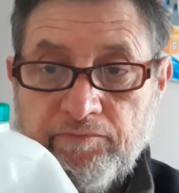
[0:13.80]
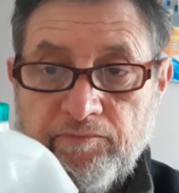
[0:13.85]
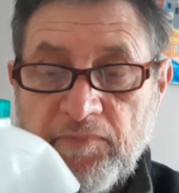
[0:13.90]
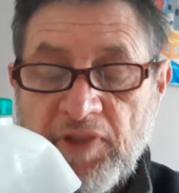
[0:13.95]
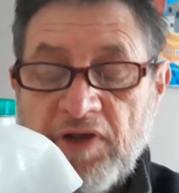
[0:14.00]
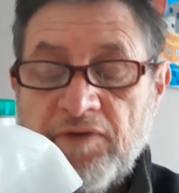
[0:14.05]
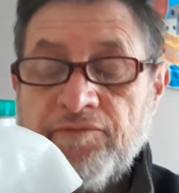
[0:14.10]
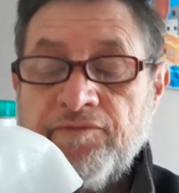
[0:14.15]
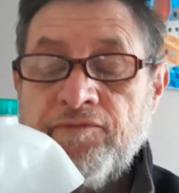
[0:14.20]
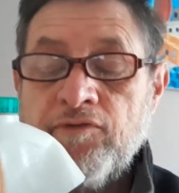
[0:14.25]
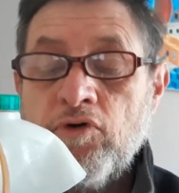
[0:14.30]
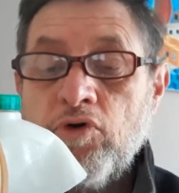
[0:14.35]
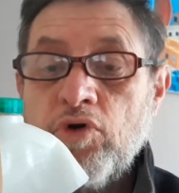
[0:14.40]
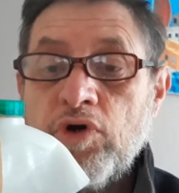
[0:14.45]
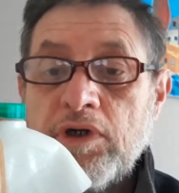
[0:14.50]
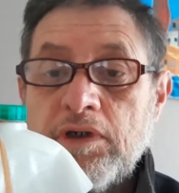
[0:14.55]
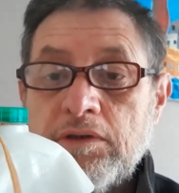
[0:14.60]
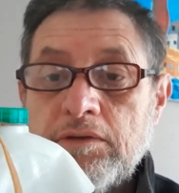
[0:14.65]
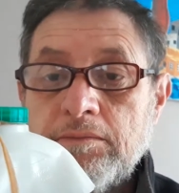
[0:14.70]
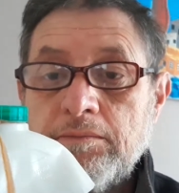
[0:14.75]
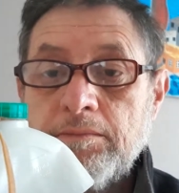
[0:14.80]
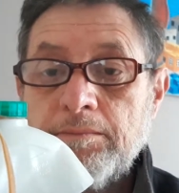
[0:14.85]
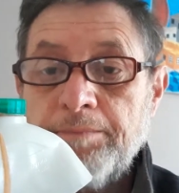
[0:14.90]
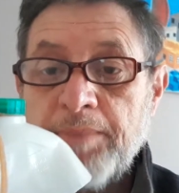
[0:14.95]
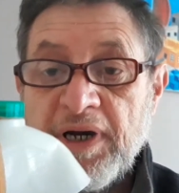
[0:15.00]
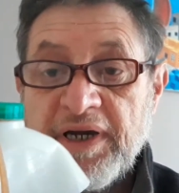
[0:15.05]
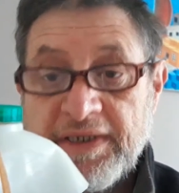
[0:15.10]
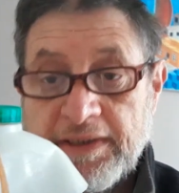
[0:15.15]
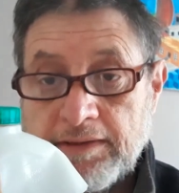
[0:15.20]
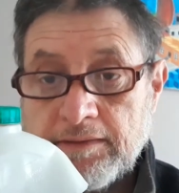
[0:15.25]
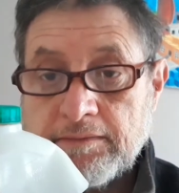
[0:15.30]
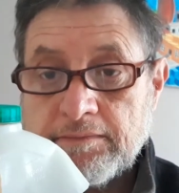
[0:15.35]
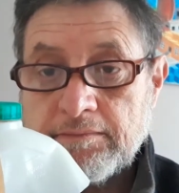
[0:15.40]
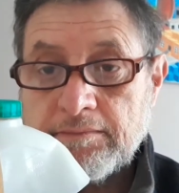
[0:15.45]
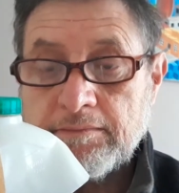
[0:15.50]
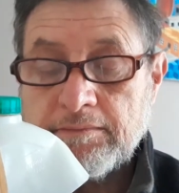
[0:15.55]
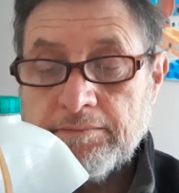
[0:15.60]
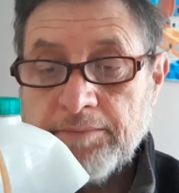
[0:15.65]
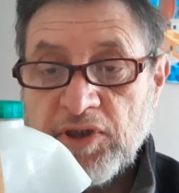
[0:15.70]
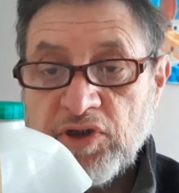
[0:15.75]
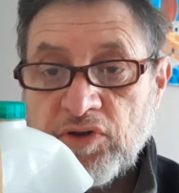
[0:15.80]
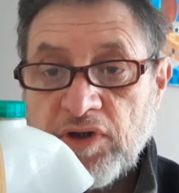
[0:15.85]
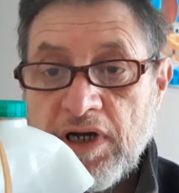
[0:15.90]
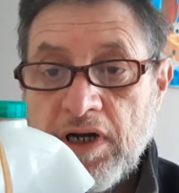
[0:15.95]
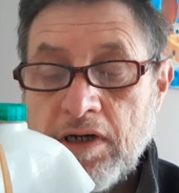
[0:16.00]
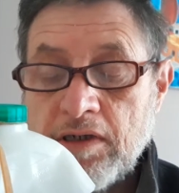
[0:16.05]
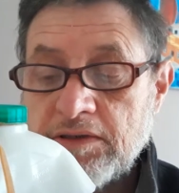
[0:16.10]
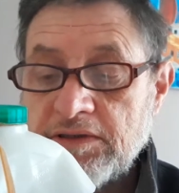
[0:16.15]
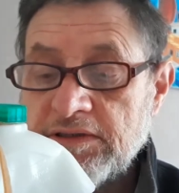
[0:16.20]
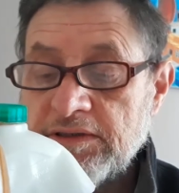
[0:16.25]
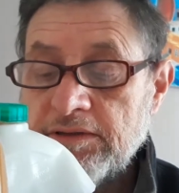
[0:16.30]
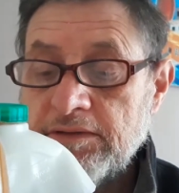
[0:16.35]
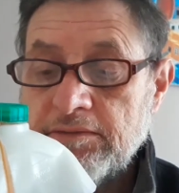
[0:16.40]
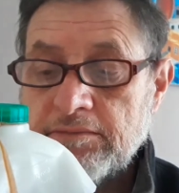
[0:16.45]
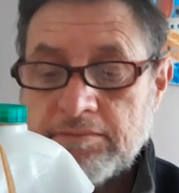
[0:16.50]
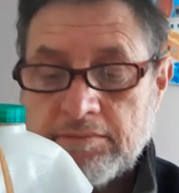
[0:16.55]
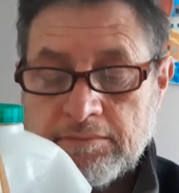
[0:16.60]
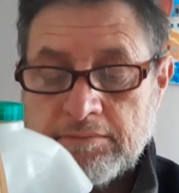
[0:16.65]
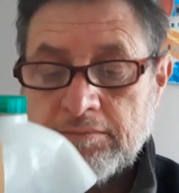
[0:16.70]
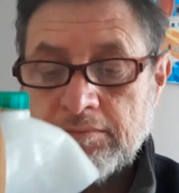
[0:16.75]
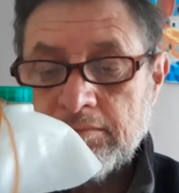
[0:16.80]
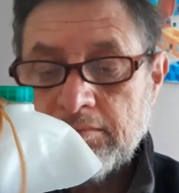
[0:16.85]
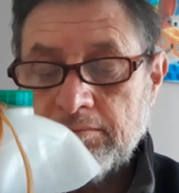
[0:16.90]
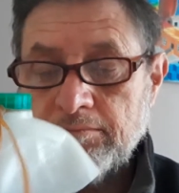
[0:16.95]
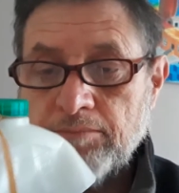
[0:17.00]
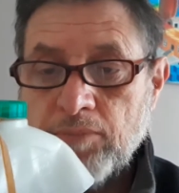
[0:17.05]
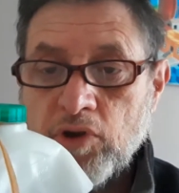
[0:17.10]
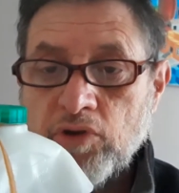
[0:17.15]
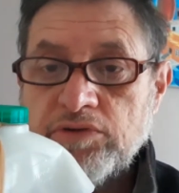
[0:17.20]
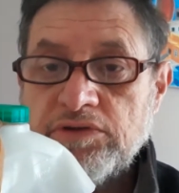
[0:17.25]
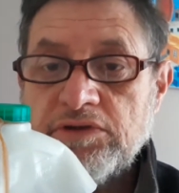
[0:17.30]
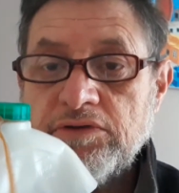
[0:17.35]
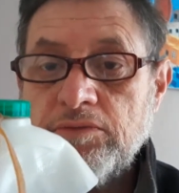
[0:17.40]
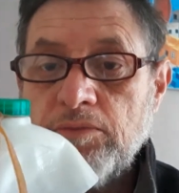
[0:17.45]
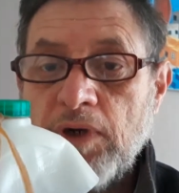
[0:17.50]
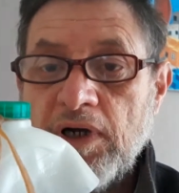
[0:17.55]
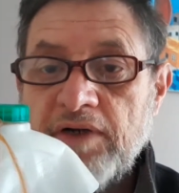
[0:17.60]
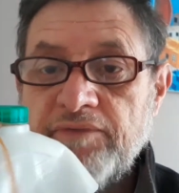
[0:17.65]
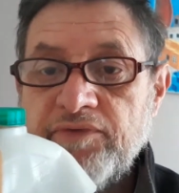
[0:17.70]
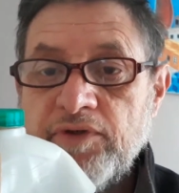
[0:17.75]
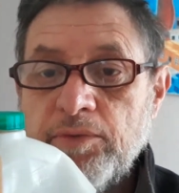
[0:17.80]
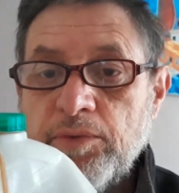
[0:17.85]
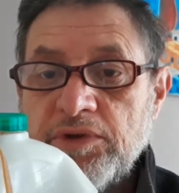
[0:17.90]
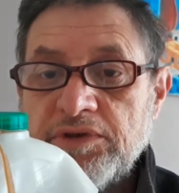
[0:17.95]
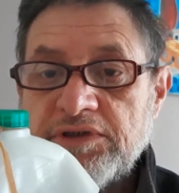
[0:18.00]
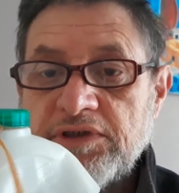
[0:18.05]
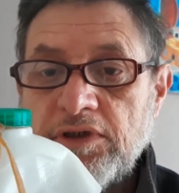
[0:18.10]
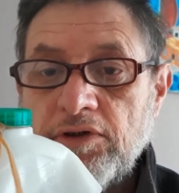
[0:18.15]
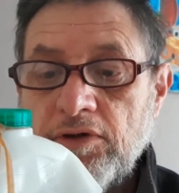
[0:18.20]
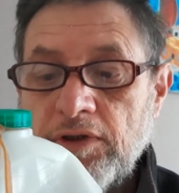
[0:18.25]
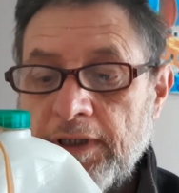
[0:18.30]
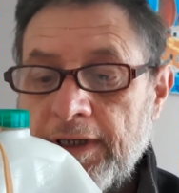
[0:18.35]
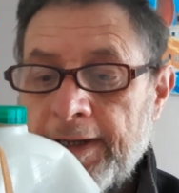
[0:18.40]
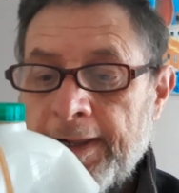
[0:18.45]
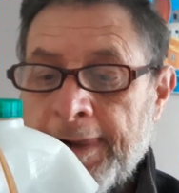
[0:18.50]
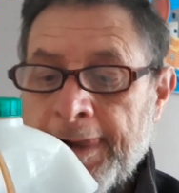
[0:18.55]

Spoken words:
4-pint milk carton bottle, whatever you want to call it.